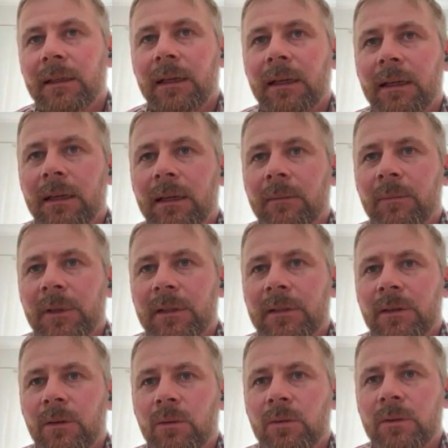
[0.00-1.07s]
That's
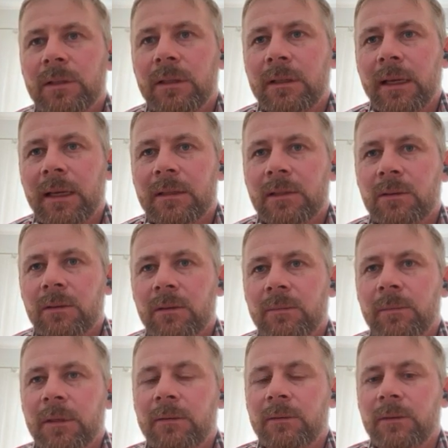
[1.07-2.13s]
causing that sort
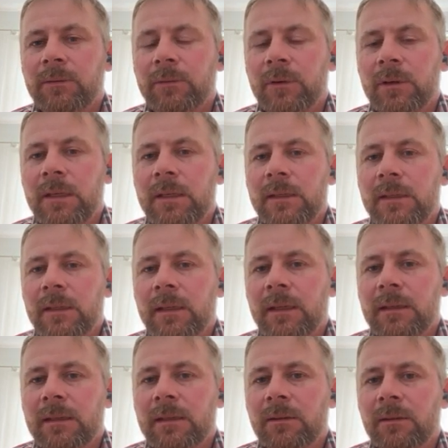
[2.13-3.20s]
of bit of a freeze, and
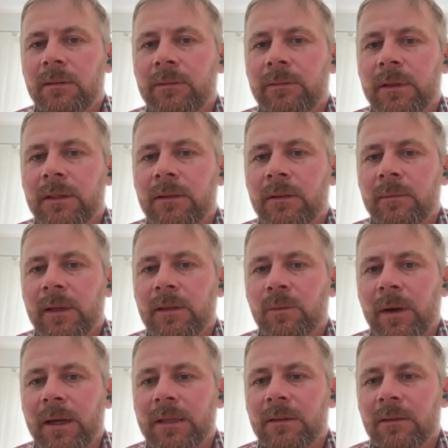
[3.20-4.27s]
then sort of when too much
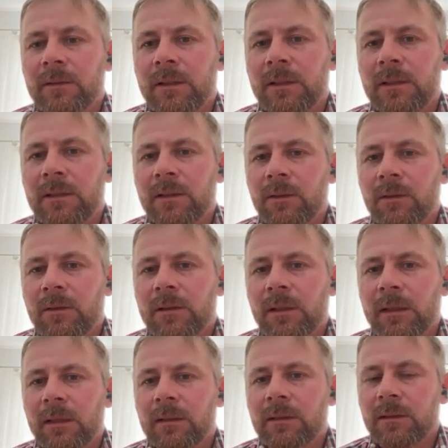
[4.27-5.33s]
weight's on, she scoots a
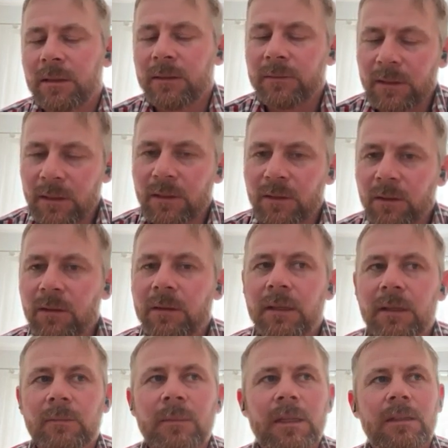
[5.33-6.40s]
little, because if she's
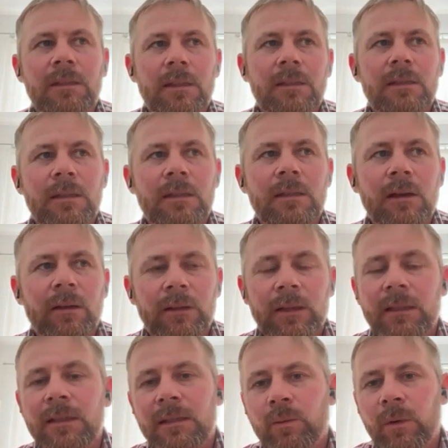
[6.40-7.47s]
scooting, it means that I
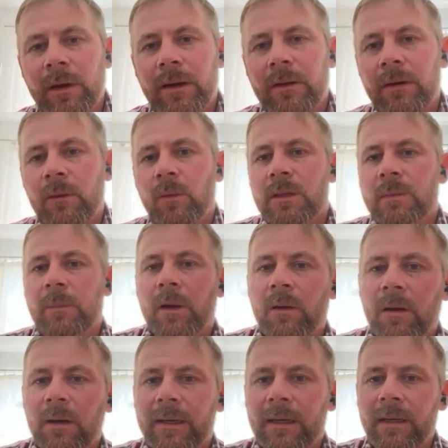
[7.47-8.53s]
think she's wary of what's
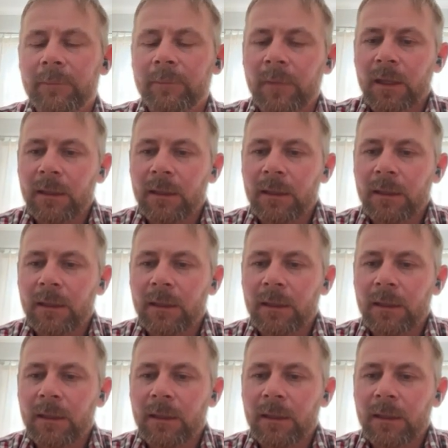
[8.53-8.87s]
behind her.